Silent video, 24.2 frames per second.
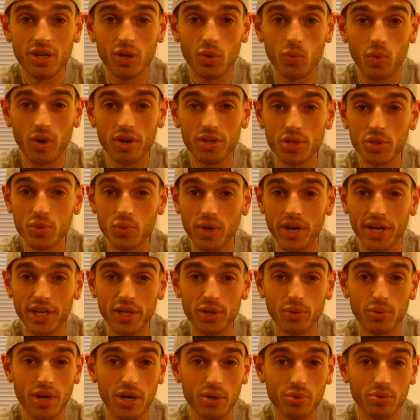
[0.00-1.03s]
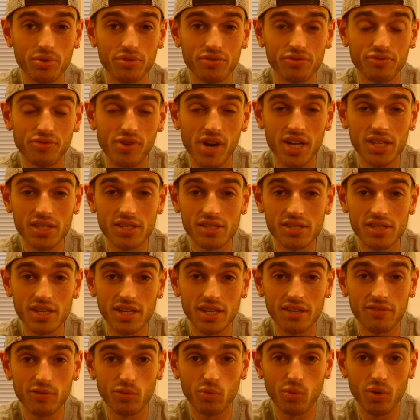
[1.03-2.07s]
I wear this when I go out with friends. I
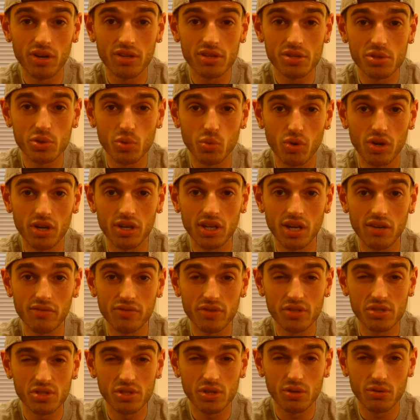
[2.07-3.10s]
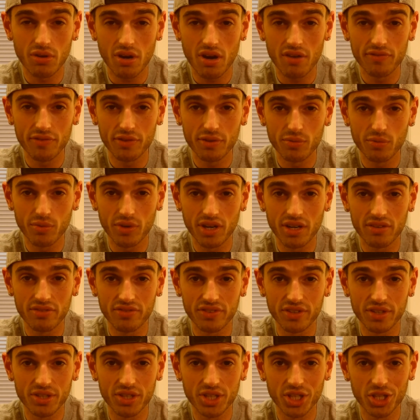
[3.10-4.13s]
even wear this to work every so often when I
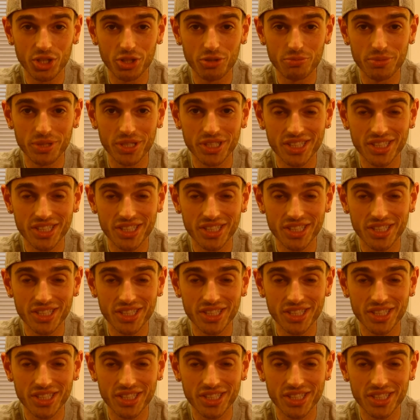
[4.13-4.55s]
feel a little